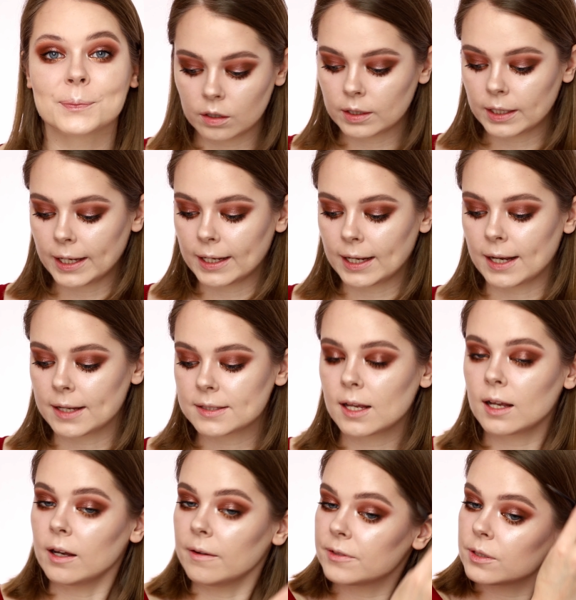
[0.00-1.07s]
Okay guys,
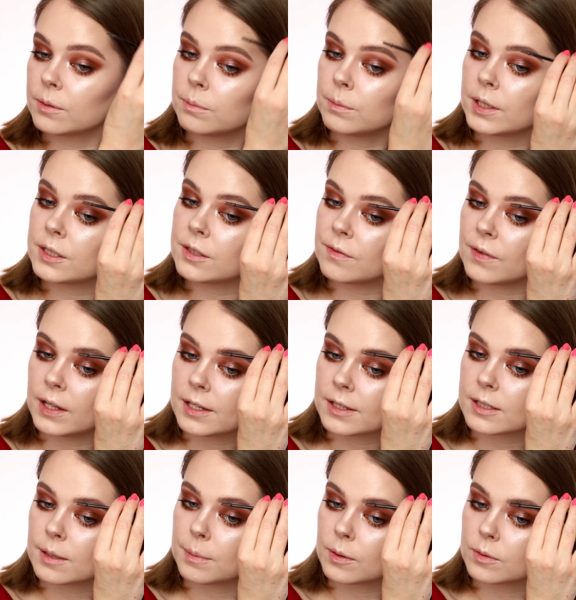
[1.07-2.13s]
I have some mixed
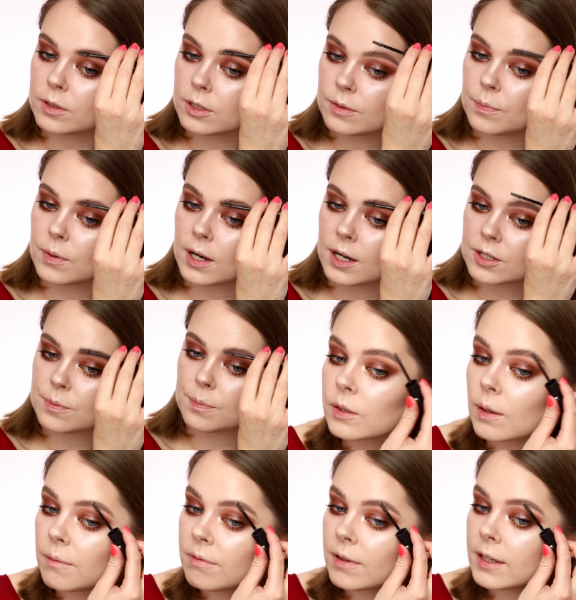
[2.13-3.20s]
feelings about this brush,
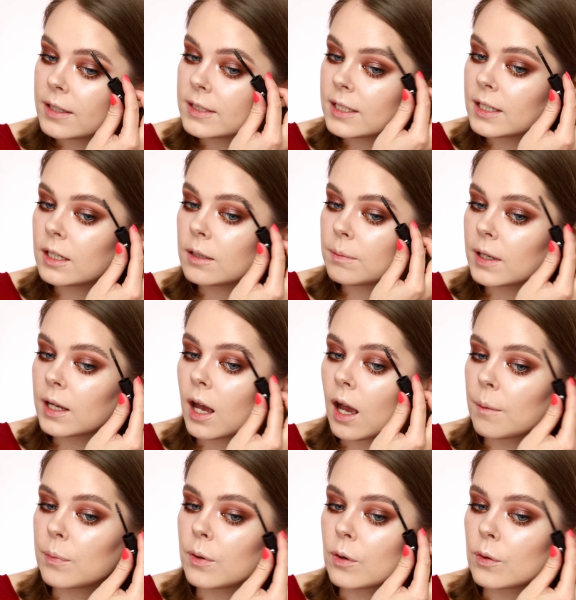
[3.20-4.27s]
so I'm fixing my
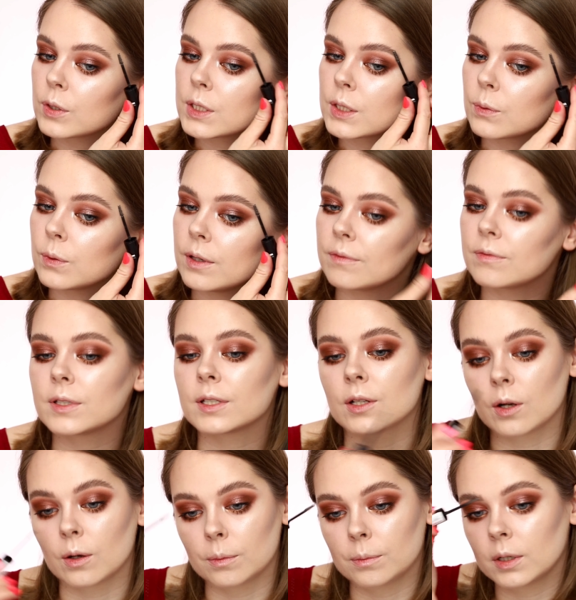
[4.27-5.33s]
eyebrows with
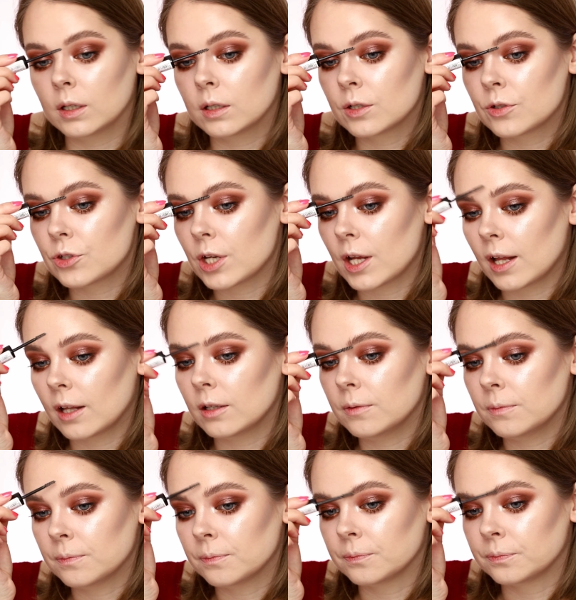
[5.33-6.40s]
some gel.